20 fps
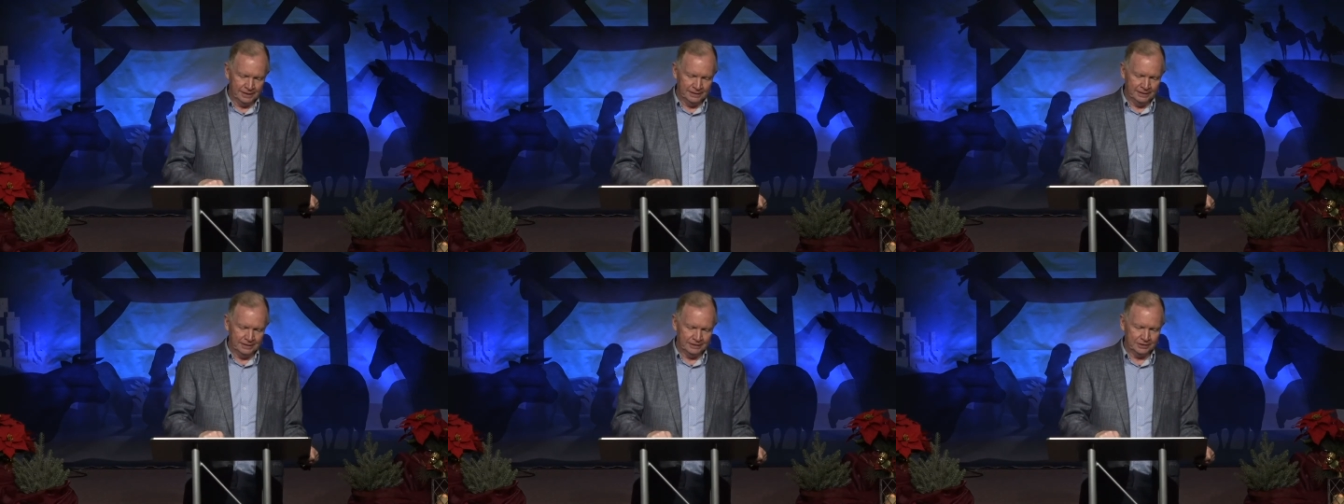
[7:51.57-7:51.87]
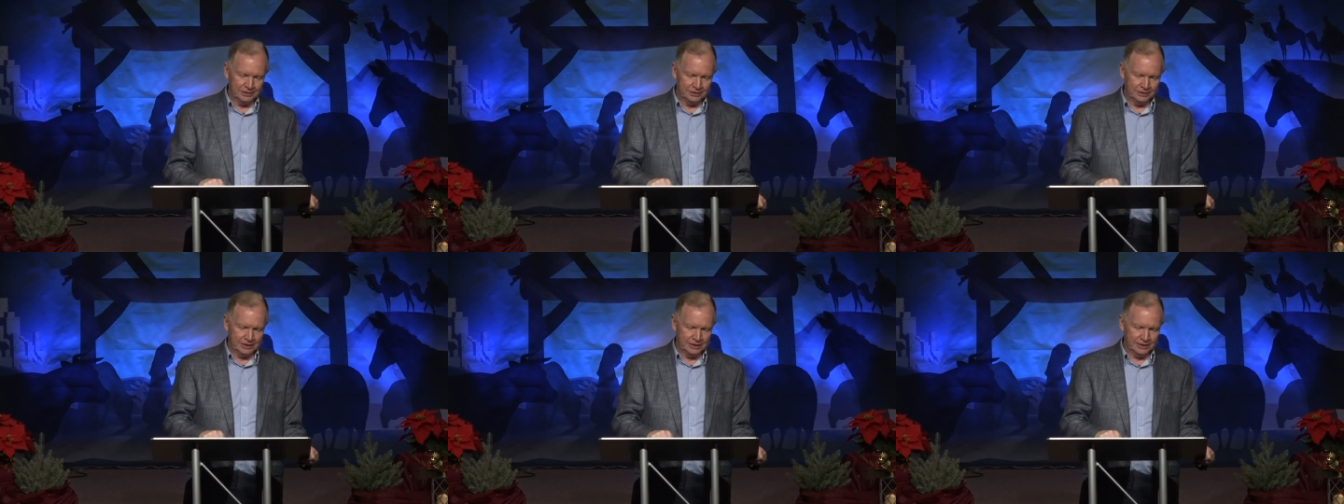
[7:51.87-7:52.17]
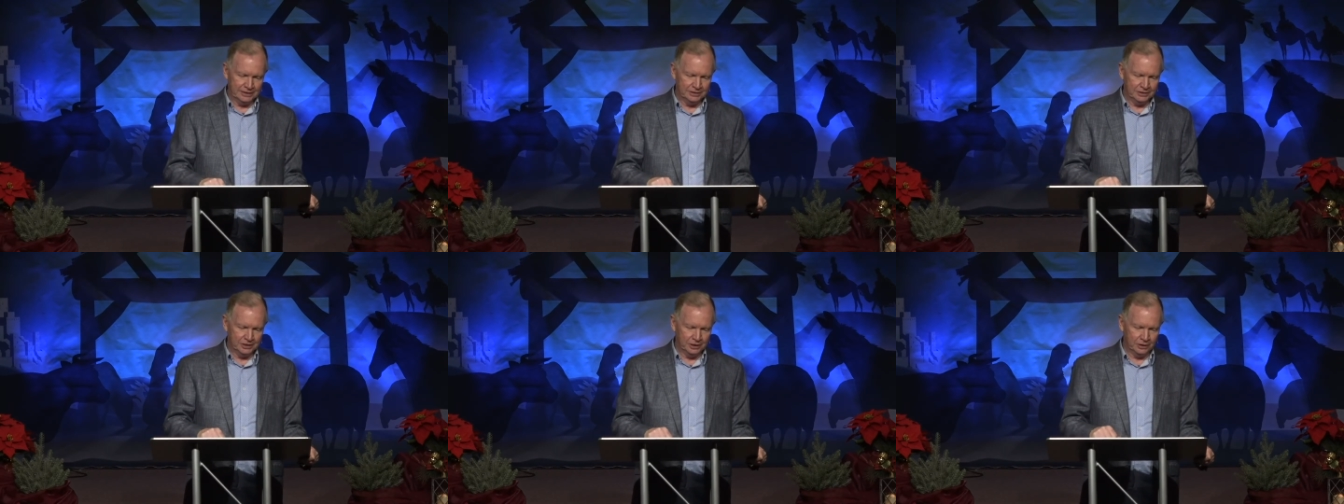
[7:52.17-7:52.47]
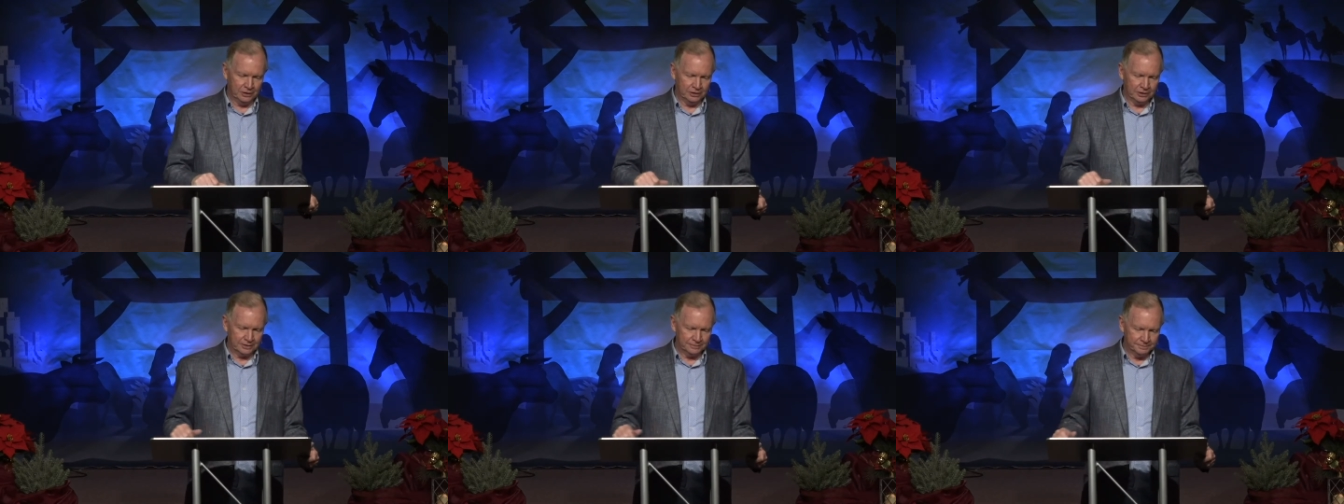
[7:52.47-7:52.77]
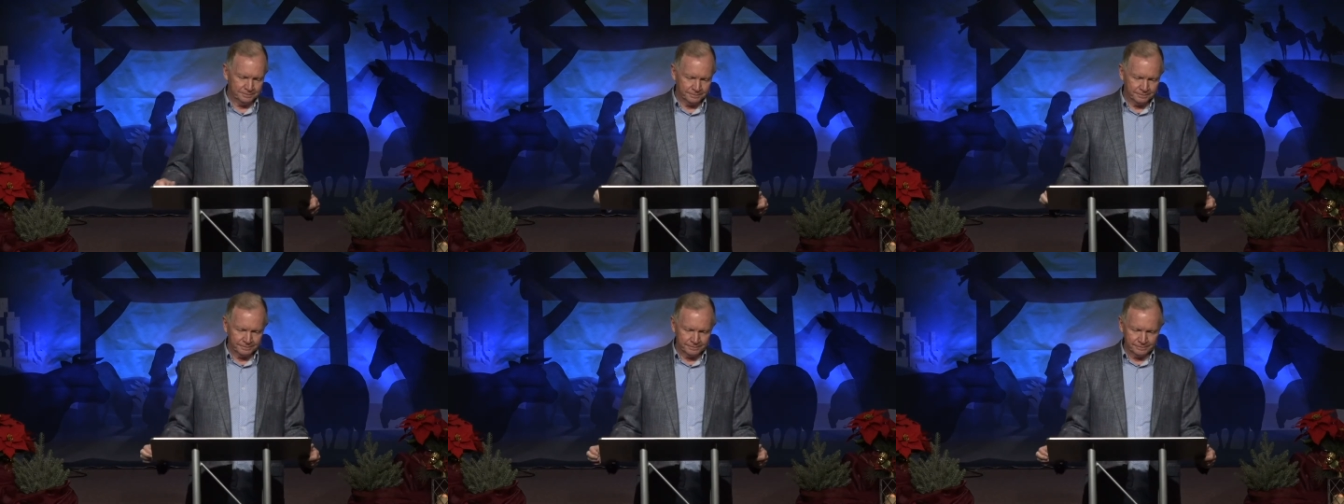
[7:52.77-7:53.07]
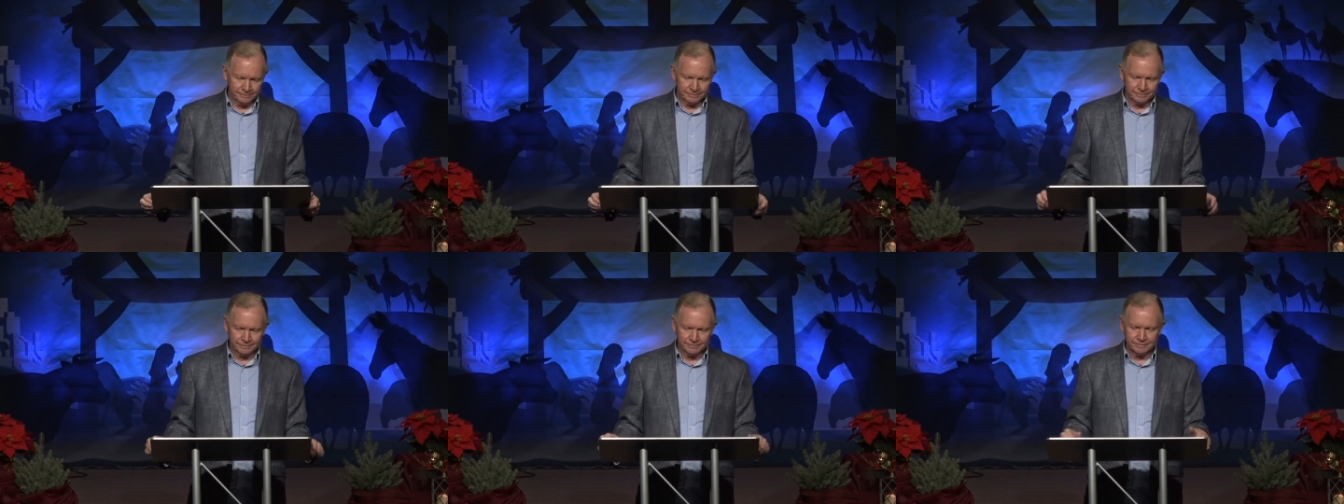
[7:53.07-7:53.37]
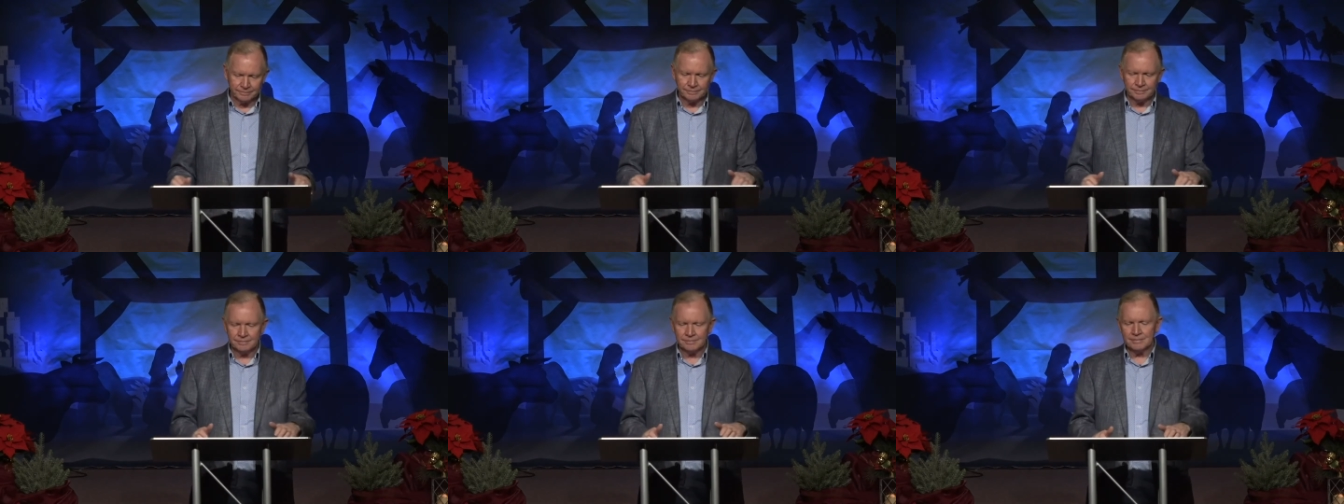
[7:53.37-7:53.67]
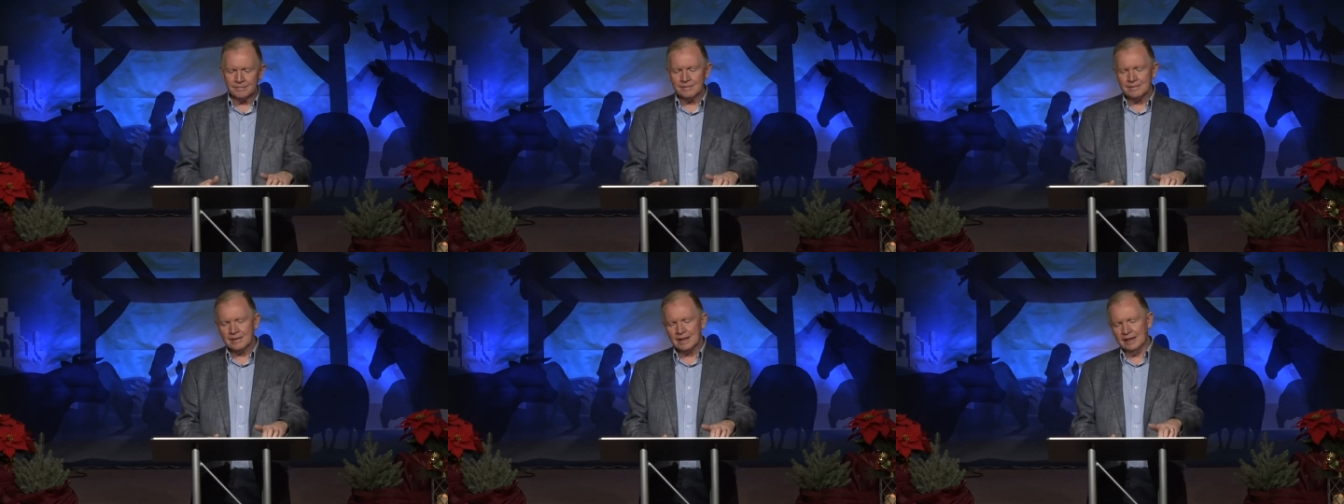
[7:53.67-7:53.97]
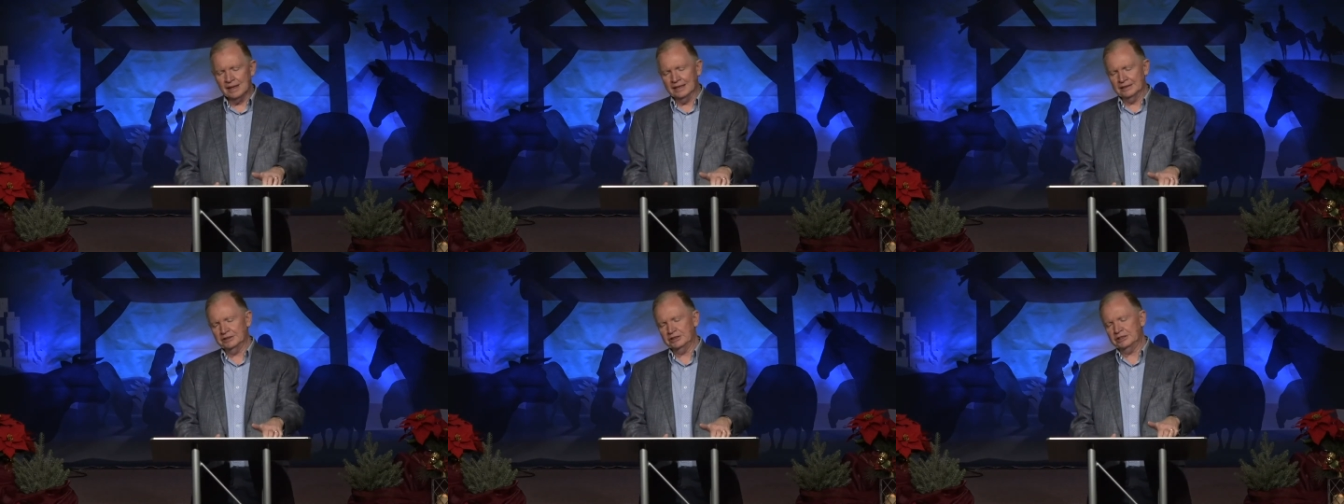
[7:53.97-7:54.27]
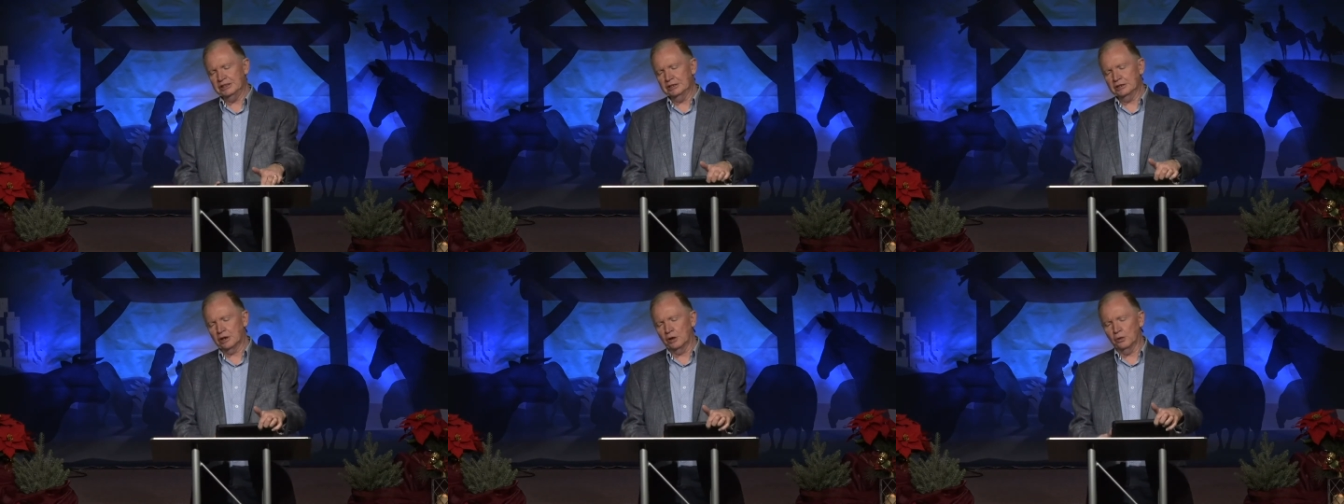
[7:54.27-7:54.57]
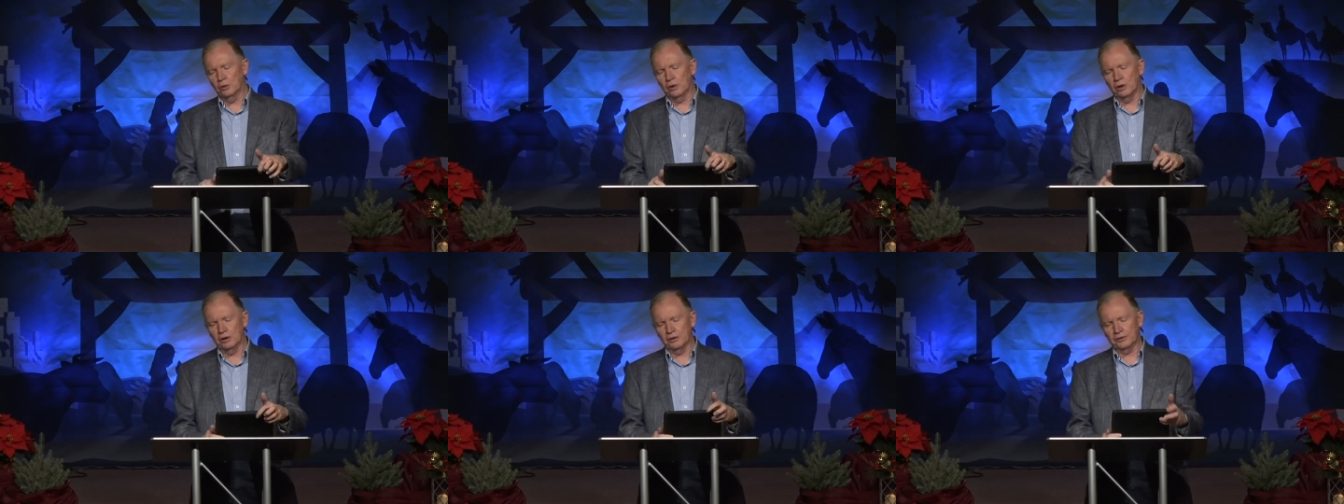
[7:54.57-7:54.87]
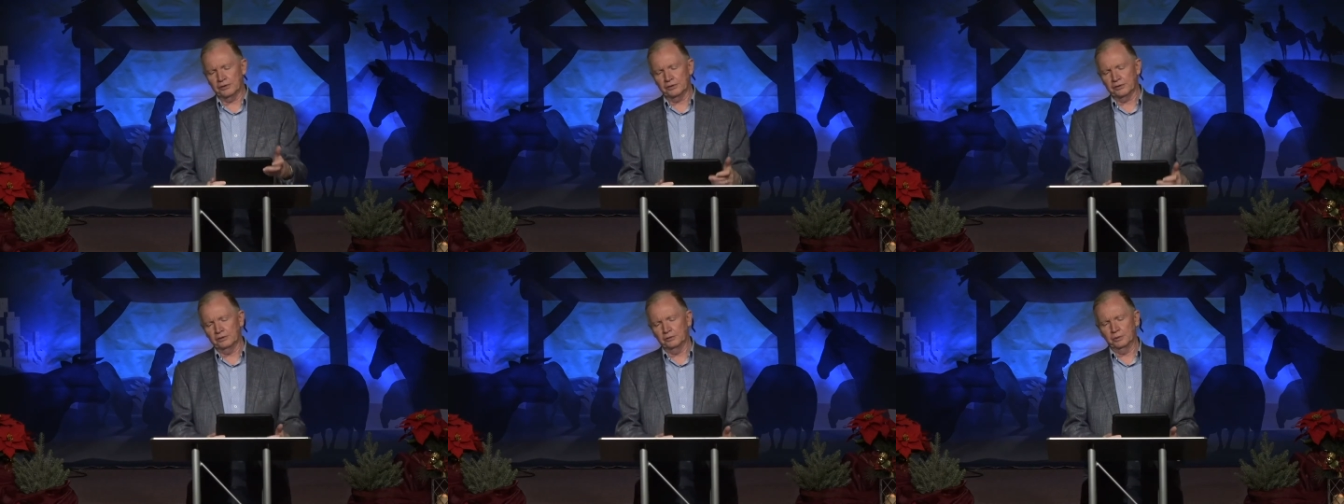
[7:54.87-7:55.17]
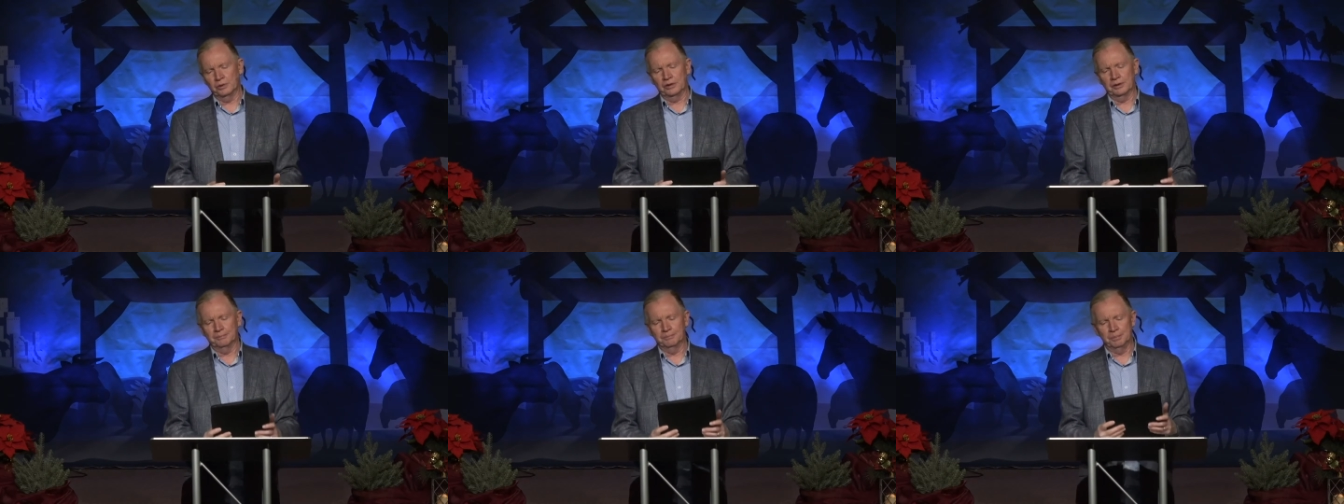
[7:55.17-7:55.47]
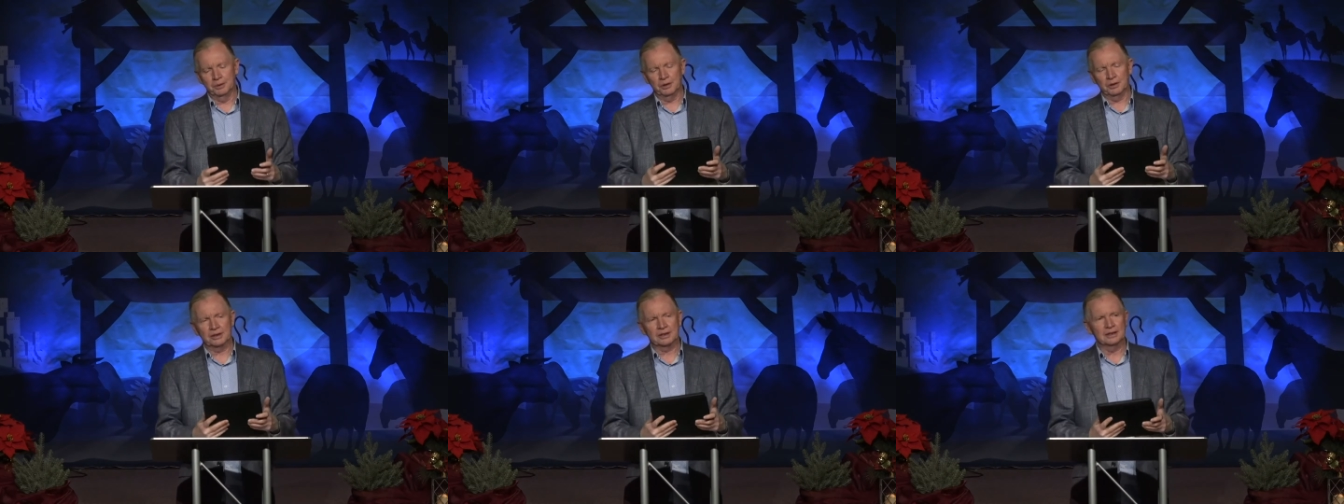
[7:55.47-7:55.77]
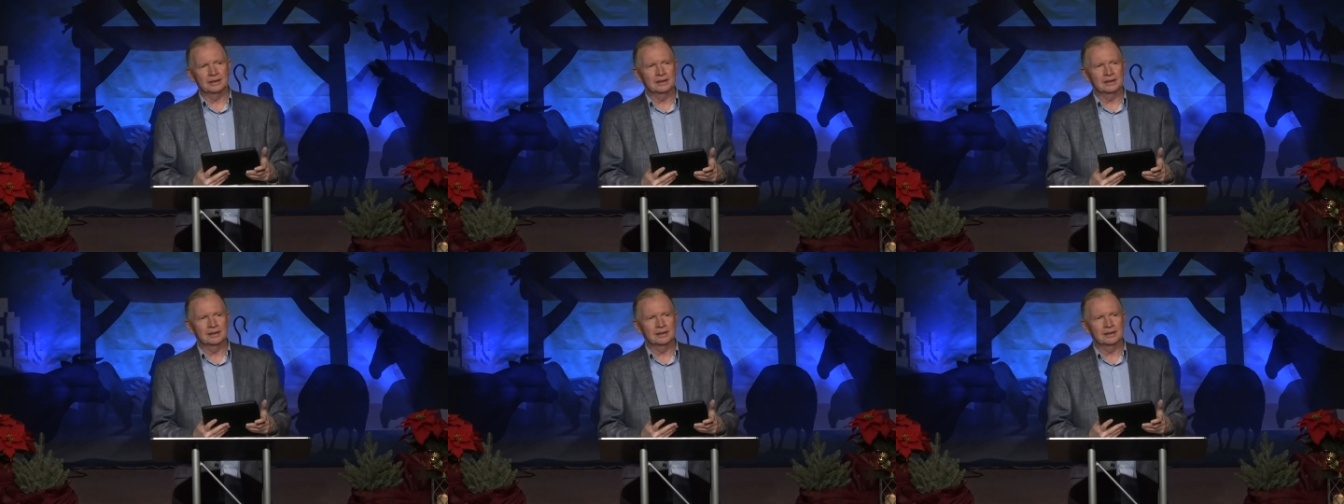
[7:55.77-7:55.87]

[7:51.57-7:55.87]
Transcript: It's a TED talk and she co authored with a book